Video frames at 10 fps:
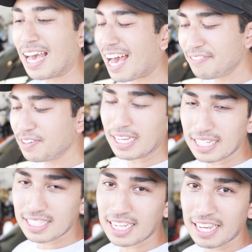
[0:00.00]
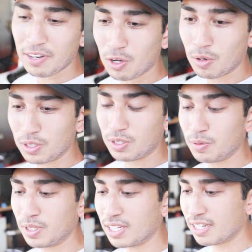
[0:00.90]
I feel like it's gonna give it a whole new
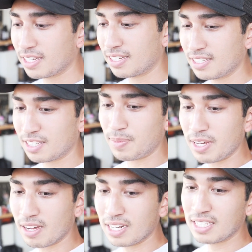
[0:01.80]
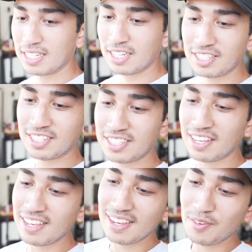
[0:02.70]
look, to be honest.
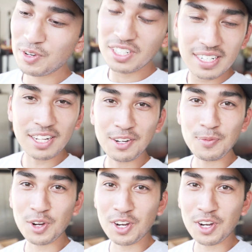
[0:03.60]
We just need a little more